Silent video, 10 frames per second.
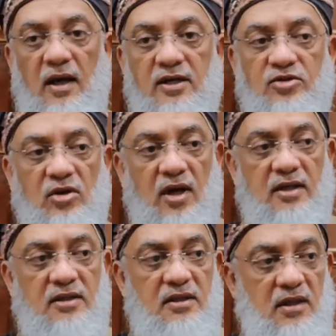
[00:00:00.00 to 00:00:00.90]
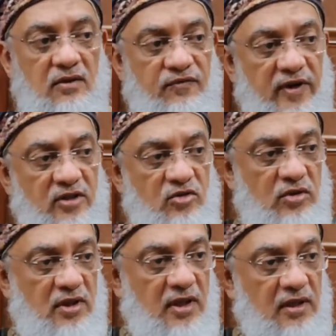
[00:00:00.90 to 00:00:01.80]
astrology and feng
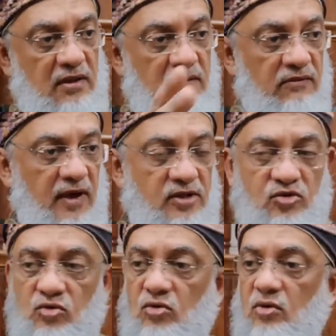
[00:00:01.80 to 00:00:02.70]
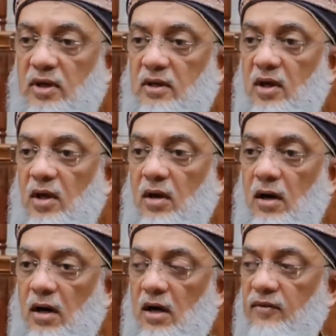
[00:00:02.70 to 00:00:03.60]
shui and vastu and
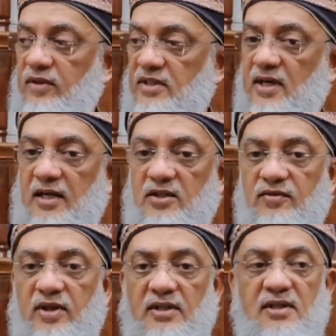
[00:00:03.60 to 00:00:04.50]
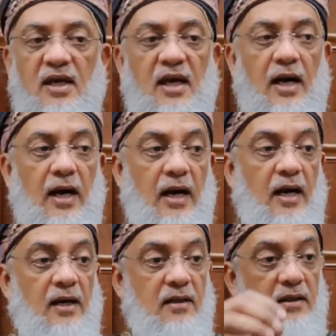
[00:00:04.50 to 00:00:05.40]
all of these kinds of things
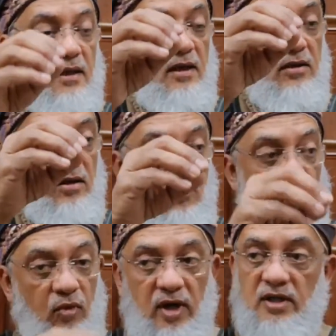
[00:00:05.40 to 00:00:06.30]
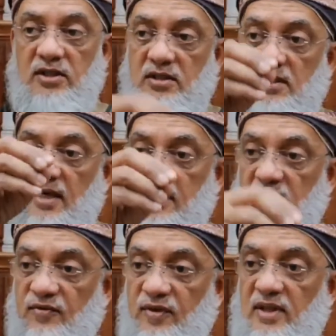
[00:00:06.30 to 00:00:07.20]
are the worst. They are
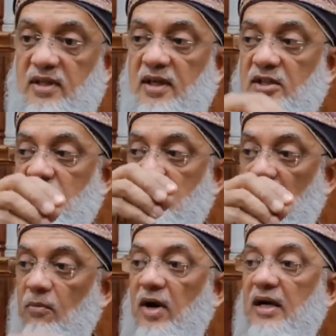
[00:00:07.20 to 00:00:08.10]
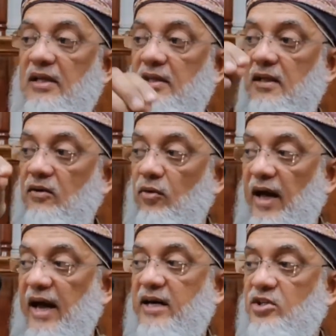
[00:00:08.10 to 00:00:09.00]
the filthiest among the
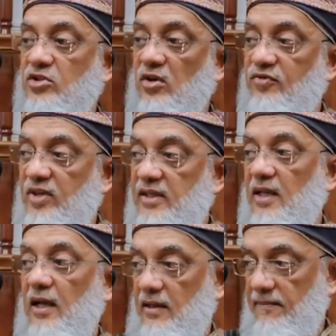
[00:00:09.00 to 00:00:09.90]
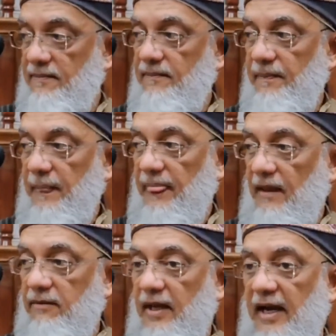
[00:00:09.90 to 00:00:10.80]
acts of shaitan.
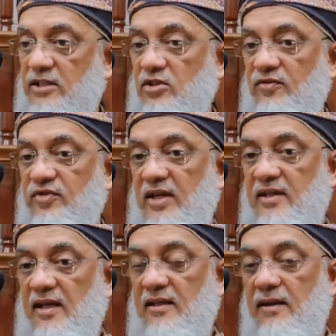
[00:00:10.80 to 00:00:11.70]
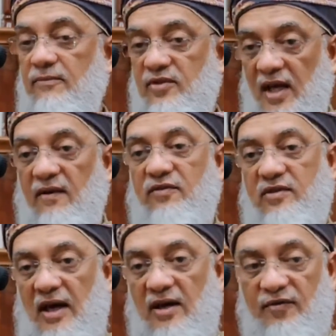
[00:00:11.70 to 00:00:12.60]
I mean, acts of shaitan
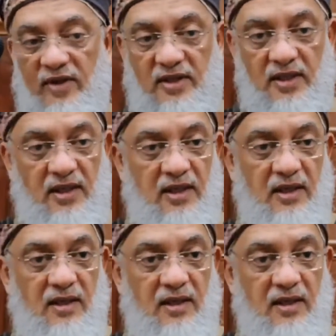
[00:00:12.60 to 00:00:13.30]
themselves are filthy.